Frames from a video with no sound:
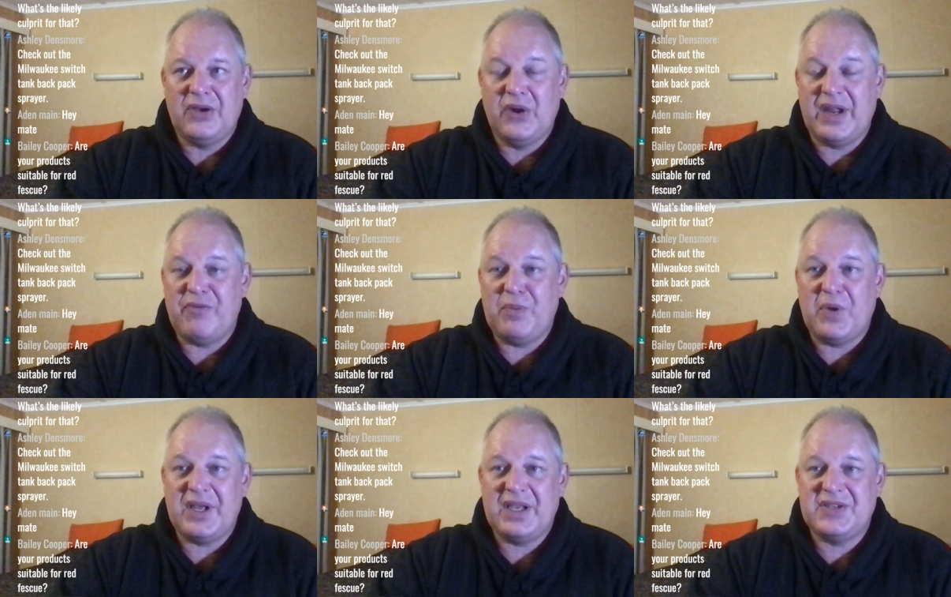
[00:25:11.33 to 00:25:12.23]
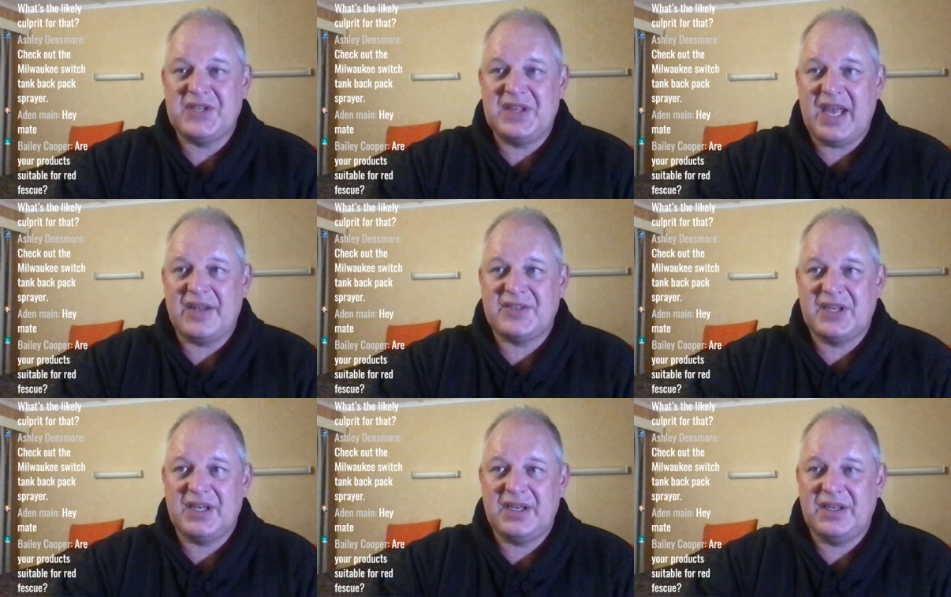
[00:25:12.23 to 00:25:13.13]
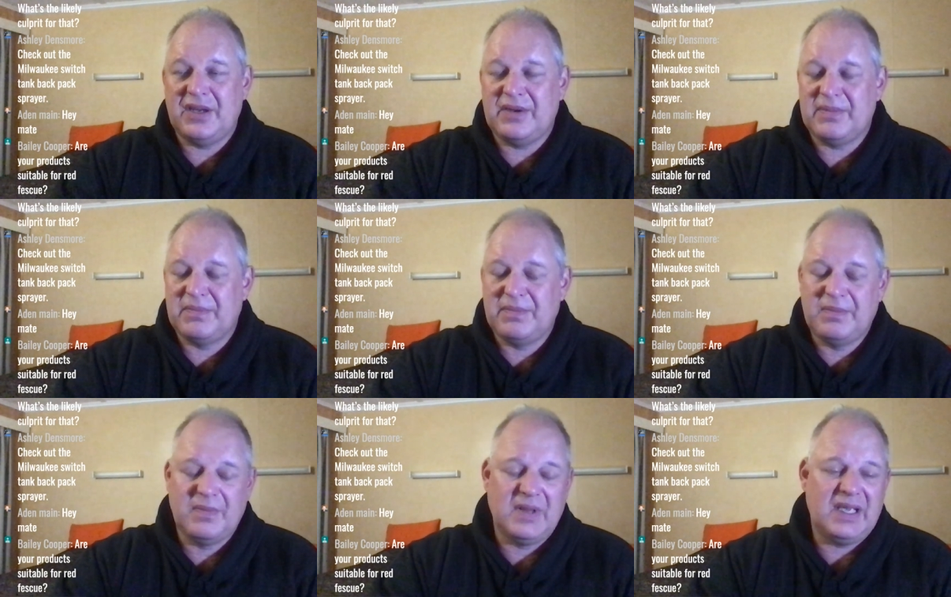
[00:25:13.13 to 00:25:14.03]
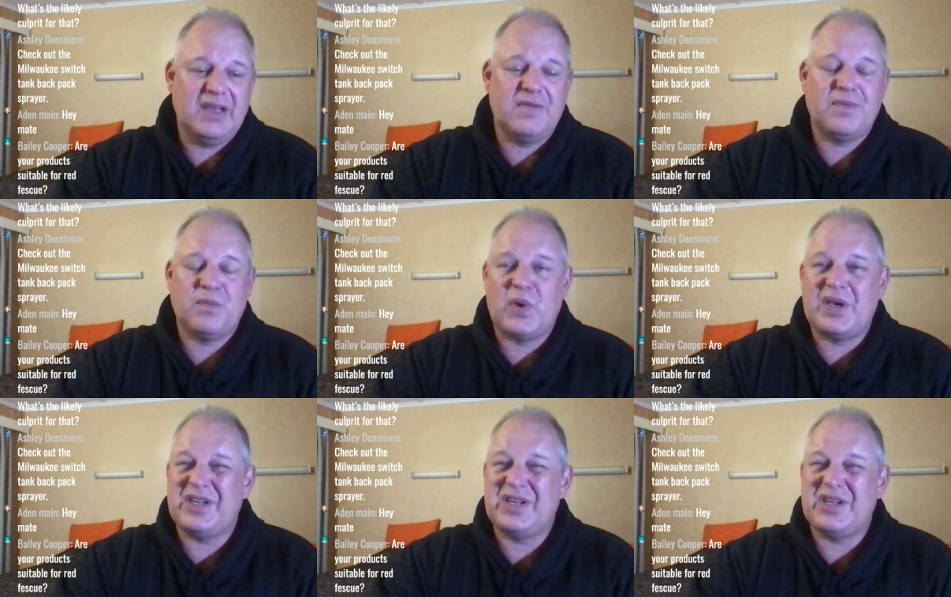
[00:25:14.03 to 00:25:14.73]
everybody is in that league of wanting